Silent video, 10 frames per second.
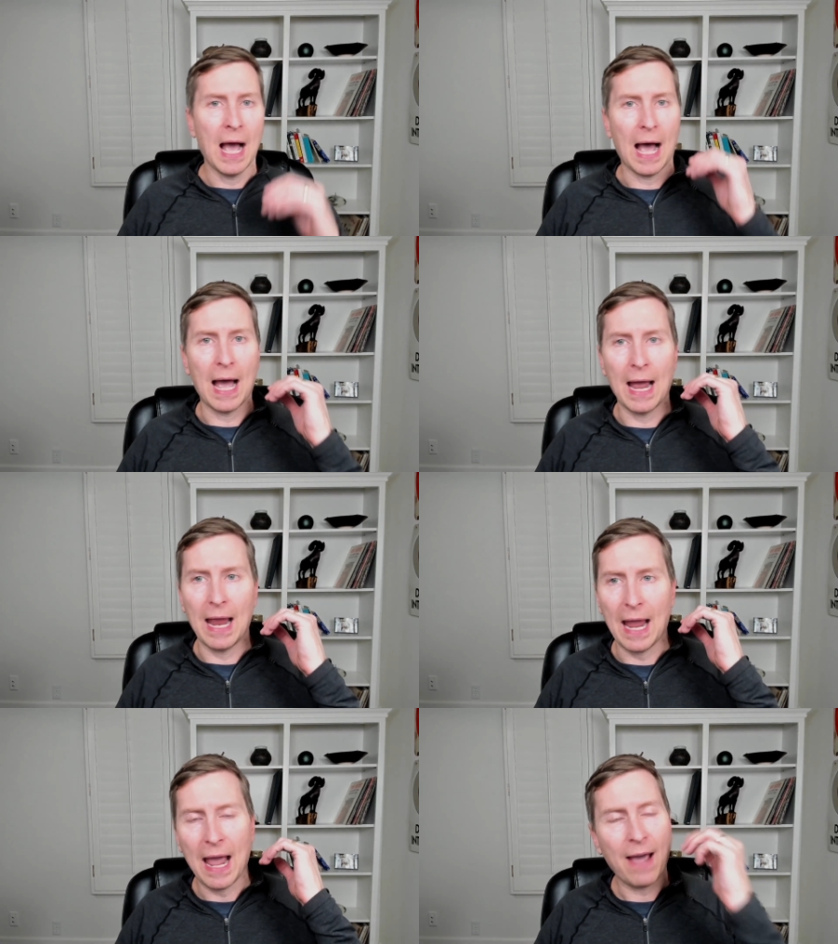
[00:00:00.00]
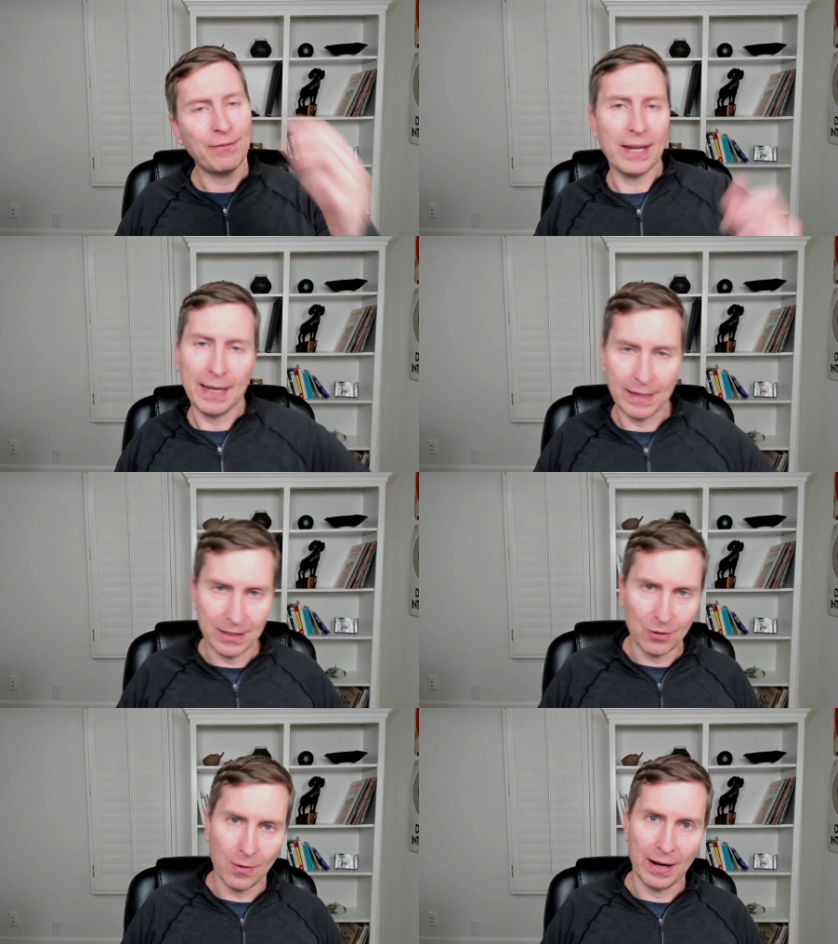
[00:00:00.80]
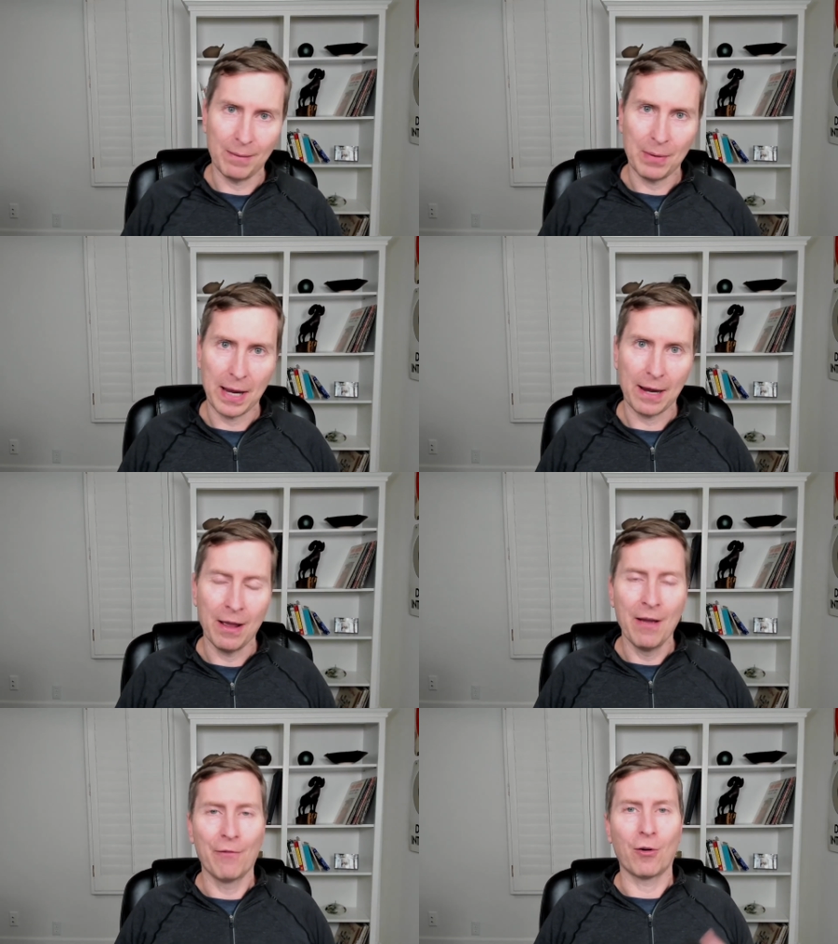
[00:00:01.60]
I have to hand it to Quontic Bank for